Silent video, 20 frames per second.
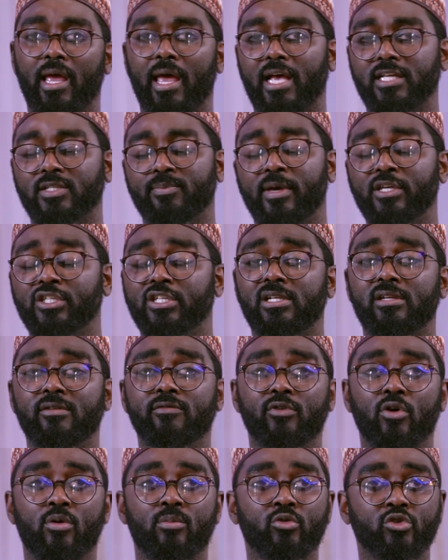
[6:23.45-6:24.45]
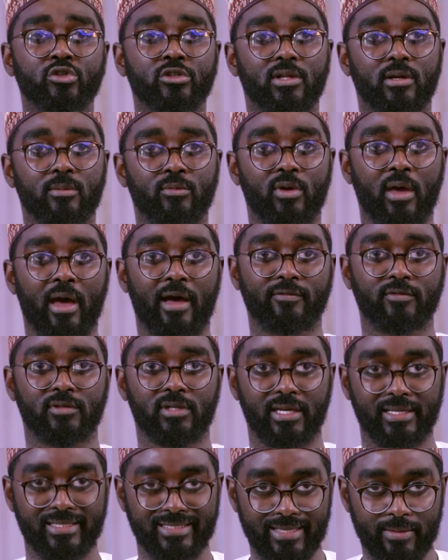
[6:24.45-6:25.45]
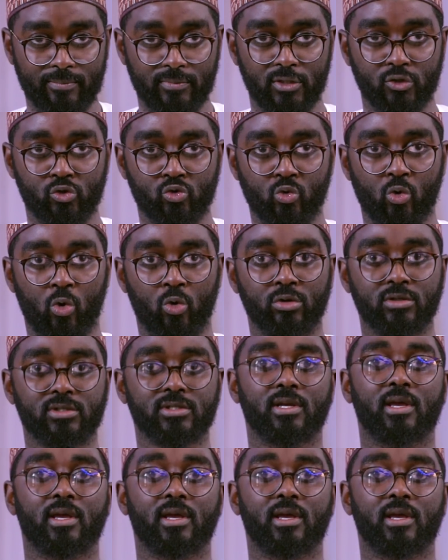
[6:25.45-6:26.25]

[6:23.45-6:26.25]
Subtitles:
Especially if you're Muslim, you have to accept these roles